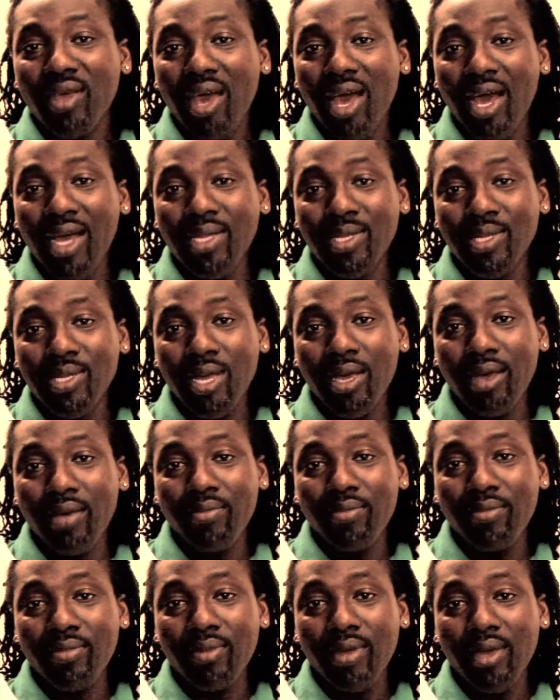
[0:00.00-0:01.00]

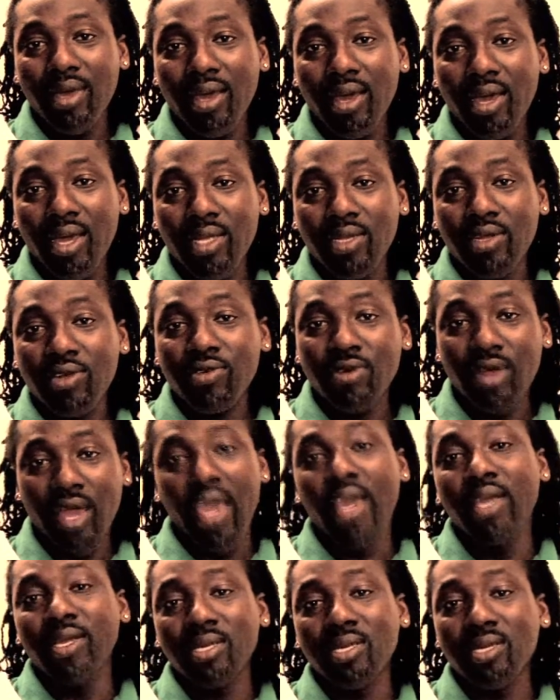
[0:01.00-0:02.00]
and it
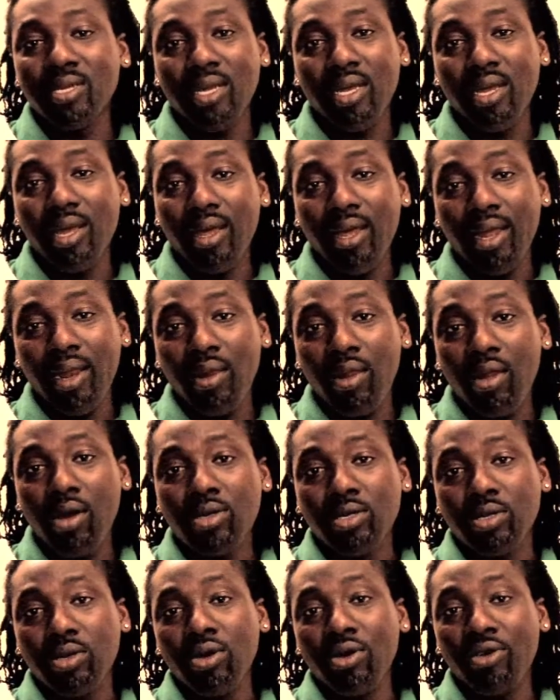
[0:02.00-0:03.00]
created a
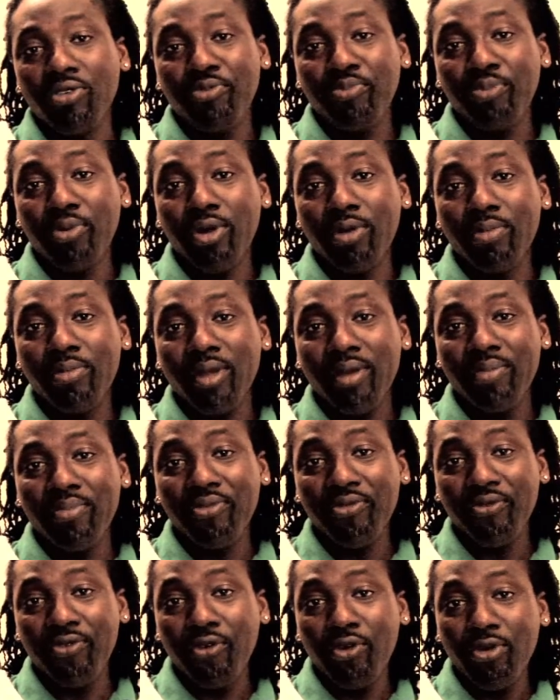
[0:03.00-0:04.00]
lot of problem
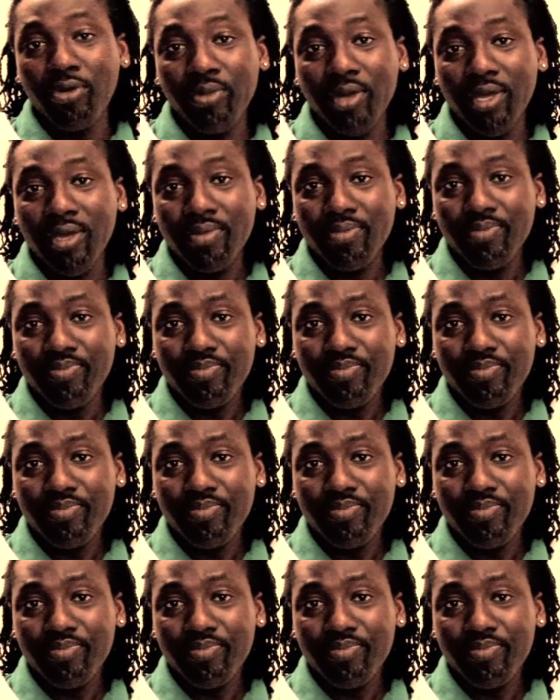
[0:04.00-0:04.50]
for me.